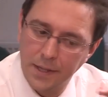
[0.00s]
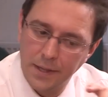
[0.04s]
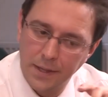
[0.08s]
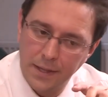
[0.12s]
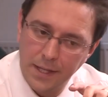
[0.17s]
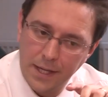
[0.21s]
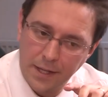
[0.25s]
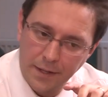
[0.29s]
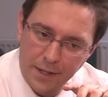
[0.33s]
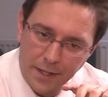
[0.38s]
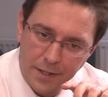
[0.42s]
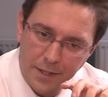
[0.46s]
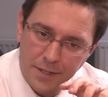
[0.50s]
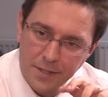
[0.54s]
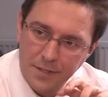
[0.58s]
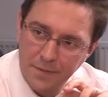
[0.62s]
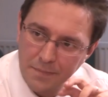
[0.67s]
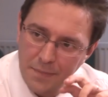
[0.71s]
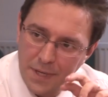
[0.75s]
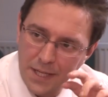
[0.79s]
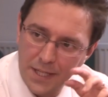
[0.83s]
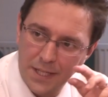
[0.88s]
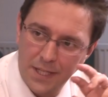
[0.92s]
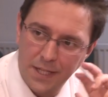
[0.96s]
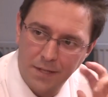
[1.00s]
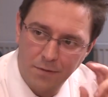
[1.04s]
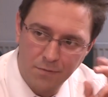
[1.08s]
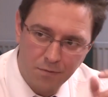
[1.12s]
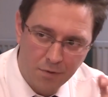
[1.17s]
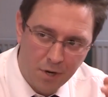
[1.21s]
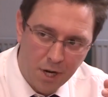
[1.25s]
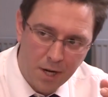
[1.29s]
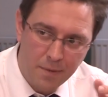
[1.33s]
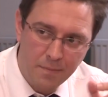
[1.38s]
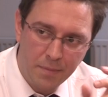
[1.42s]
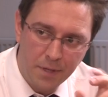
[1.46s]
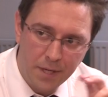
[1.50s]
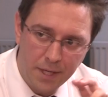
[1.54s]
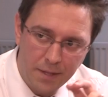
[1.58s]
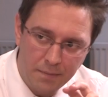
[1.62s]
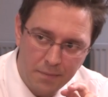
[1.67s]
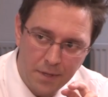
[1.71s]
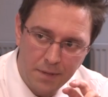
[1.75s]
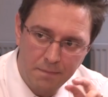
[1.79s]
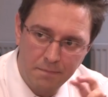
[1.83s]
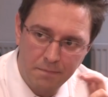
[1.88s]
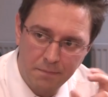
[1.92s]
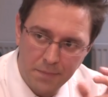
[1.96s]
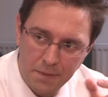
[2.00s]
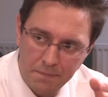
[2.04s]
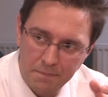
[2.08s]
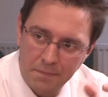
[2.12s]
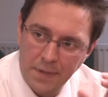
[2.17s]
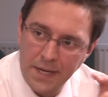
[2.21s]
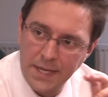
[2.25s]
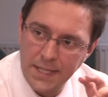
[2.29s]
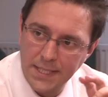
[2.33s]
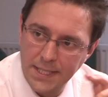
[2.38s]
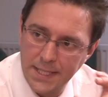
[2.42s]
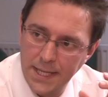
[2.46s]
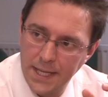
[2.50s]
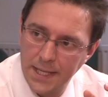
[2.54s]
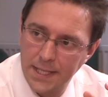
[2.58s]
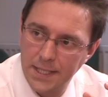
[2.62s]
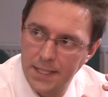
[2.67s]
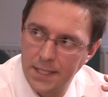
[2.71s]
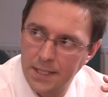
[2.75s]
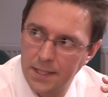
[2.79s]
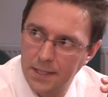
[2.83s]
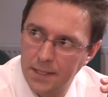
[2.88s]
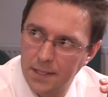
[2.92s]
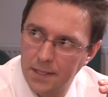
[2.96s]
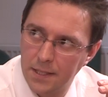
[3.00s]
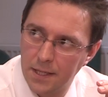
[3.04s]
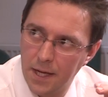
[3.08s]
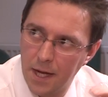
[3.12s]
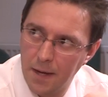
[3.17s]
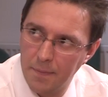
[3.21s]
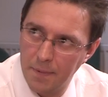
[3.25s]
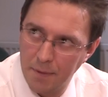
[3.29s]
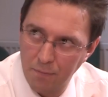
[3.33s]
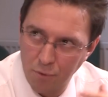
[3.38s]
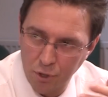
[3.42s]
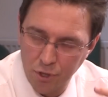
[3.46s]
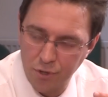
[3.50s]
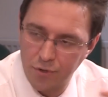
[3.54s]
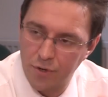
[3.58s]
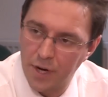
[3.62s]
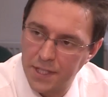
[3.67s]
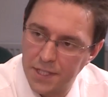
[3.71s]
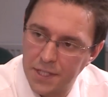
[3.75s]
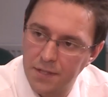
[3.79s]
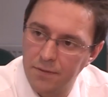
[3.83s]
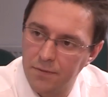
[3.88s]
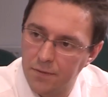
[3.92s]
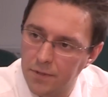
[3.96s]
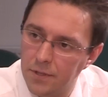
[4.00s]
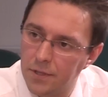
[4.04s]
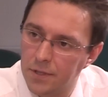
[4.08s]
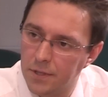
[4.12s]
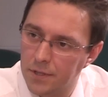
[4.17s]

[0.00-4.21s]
Now that doesn't make it right, but it makes it a bit more attractive